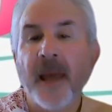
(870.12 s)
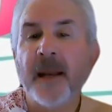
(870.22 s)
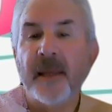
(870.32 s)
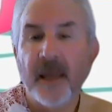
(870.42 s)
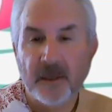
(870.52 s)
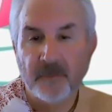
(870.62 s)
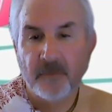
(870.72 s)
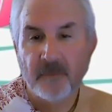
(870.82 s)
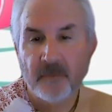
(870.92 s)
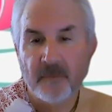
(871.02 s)
And again,
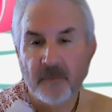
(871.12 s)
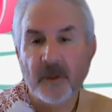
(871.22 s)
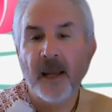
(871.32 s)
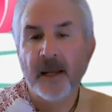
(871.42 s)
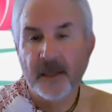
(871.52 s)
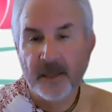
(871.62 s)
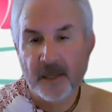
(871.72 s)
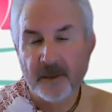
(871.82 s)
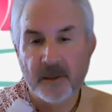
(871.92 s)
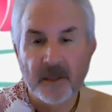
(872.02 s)
and
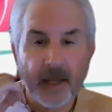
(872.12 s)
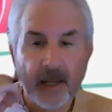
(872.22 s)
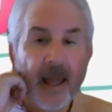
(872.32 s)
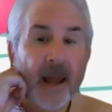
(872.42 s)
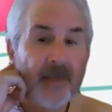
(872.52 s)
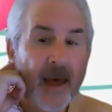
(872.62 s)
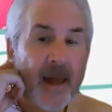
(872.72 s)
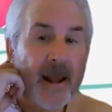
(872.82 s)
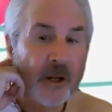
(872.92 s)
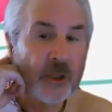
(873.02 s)
again. And
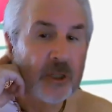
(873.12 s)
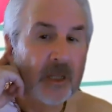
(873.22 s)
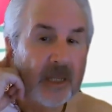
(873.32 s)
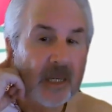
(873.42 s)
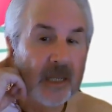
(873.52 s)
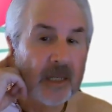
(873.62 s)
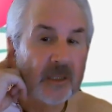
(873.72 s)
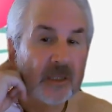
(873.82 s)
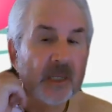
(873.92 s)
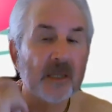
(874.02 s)
that actually
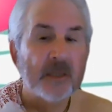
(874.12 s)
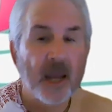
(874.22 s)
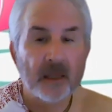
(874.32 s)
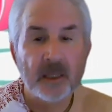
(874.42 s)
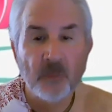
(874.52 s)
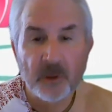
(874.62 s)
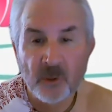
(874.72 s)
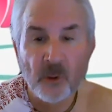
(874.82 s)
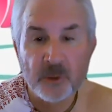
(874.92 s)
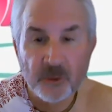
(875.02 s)
is exactly what
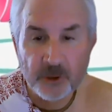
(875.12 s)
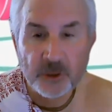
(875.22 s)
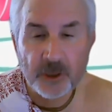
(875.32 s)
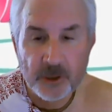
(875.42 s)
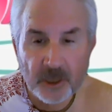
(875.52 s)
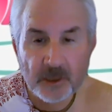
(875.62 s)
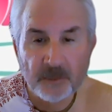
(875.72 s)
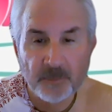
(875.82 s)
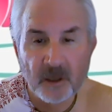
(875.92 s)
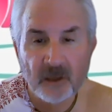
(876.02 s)
Lord Krishna says
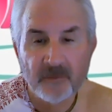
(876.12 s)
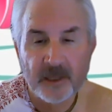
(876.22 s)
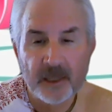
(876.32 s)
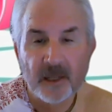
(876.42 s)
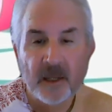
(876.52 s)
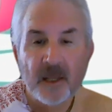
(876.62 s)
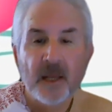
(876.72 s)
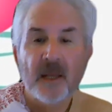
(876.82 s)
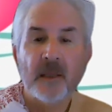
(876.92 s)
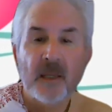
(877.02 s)
in Bhagavad Gita.
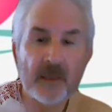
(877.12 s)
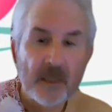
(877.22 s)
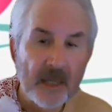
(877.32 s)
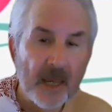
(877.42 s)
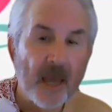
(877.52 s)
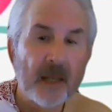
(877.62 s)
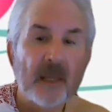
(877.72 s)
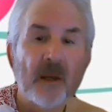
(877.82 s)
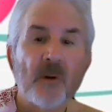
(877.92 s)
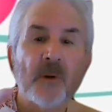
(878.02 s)
These
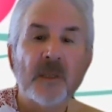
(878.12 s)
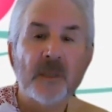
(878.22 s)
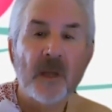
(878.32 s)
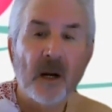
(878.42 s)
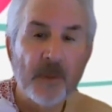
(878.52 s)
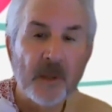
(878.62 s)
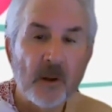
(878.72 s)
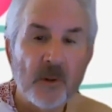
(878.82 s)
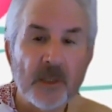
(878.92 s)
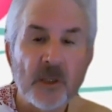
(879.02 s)
Jnani yogis, Karma
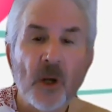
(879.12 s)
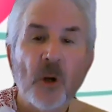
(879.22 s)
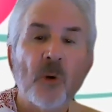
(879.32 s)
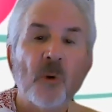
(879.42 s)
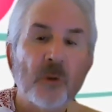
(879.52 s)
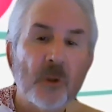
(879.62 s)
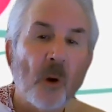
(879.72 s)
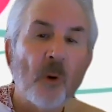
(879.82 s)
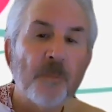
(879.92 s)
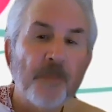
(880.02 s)
yogis, who
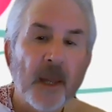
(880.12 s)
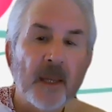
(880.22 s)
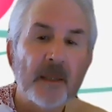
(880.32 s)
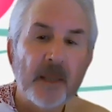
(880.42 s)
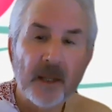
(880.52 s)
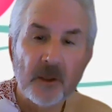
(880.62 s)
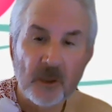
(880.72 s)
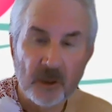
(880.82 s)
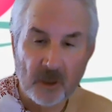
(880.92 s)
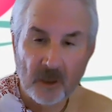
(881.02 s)
don't pay
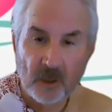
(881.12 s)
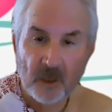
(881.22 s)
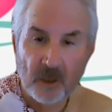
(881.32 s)
attention